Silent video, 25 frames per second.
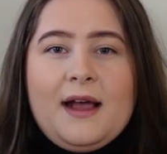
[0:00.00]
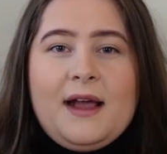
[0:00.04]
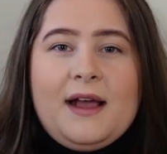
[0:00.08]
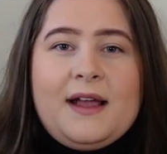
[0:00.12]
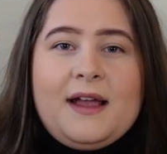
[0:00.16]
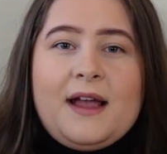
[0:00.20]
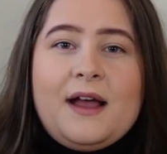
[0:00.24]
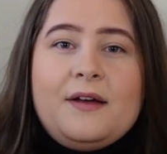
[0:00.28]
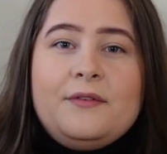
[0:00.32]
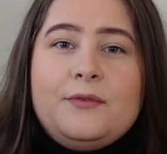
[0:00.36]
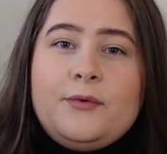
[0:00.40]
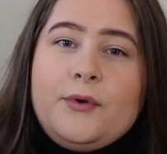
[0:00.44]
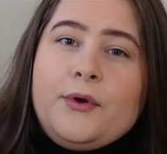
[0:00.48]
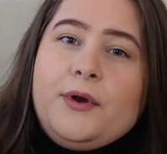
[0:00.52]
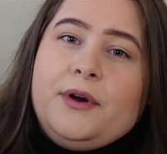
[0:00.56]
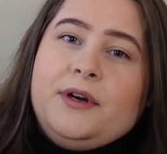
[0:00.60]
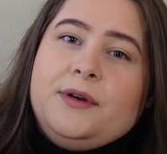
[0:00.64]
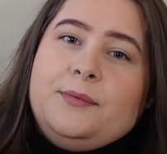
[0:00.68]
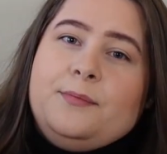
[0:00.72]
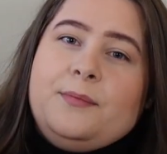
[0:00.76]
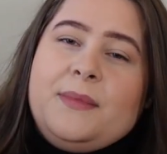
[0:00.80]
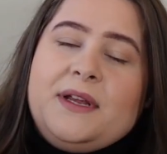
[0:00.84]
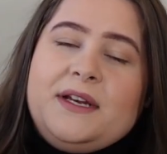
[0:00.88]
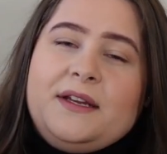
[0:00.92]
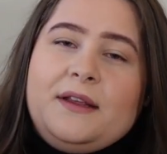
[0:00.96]
I have
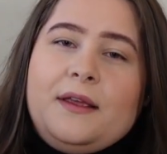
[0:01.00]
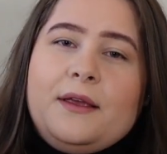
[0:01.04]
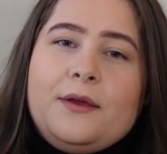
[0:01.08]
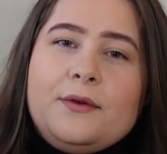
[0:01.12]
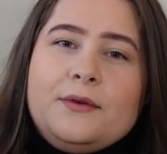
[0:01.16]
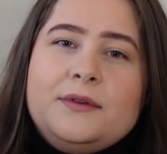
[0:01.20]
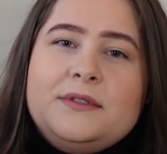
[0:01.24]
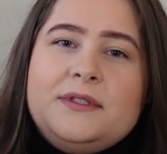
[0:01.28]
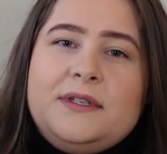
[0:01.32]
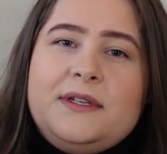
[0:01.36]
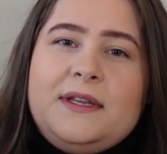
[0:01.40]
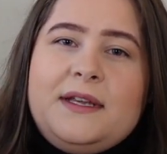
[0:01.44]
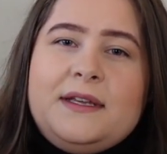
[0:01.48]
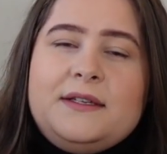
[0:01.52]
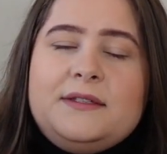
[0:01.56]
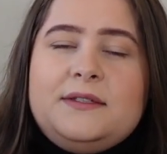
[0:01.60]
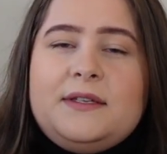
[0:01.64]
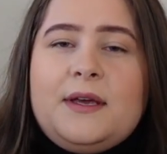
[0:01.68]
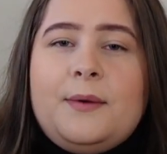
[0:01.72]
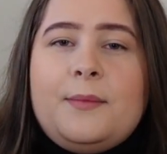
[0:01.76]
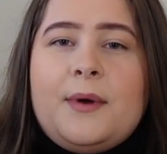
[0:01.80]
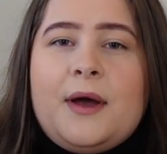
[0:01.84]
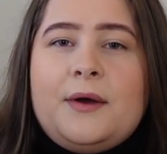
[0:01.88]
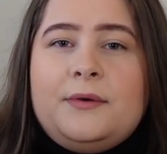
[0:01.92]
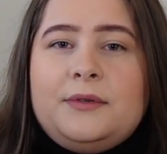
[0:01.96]
heard many good things
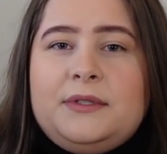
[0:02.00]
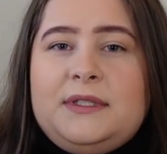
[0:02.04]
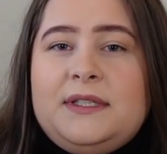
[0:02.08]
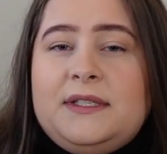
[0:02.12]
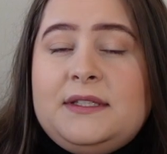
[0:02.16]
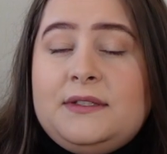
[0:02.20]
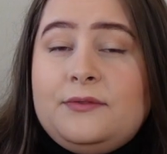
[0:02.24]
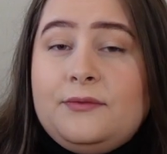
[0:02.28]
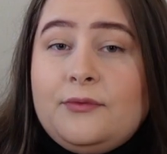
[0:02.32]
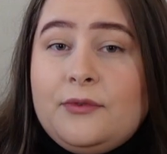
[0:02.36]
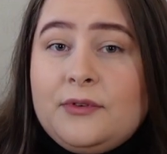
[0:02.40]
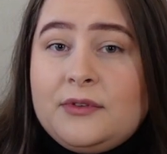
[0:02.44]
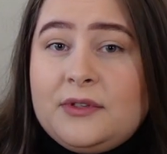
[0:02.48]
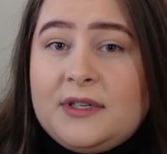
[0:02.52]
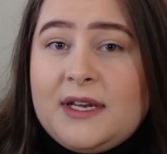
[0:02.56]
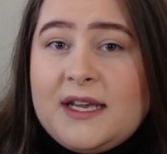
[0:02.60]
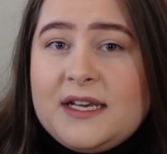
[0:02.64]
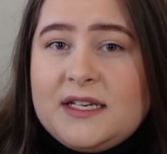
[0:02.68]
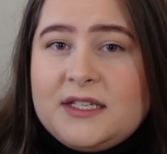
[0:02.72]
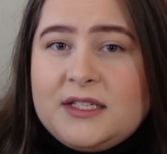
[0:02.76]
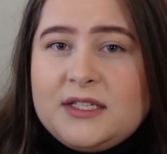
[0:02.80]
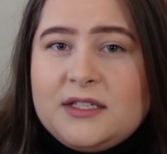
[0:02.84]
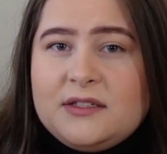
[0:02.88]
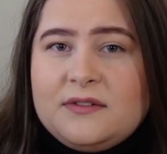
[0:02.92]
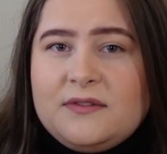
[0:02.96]
about this
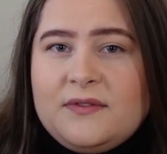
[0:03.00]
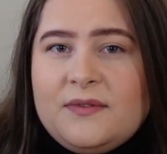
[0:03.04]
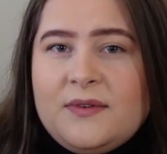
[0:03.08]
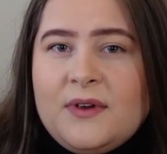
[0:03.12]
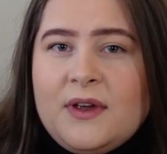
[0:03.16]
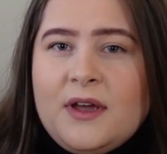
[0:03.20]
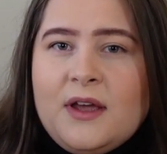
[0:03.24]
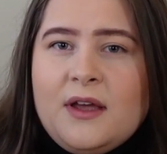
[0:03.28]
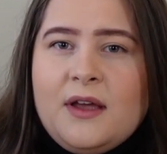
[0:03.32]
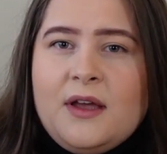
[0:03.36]
foundation.